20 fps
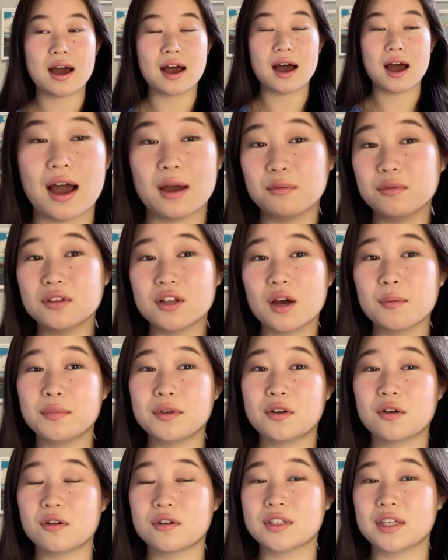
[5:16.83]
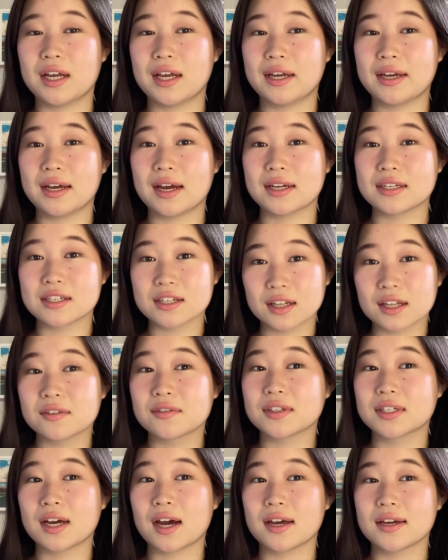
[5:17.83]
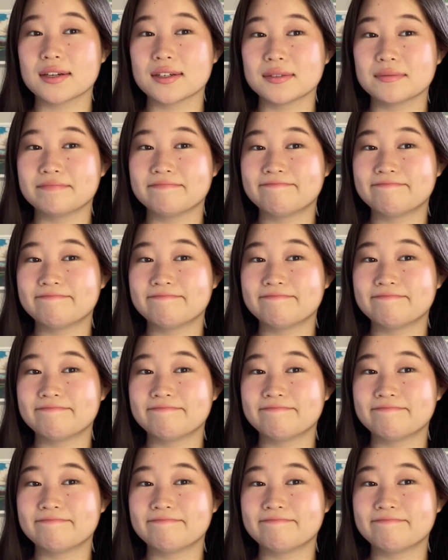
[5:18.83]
I will not be crocheting until I retire.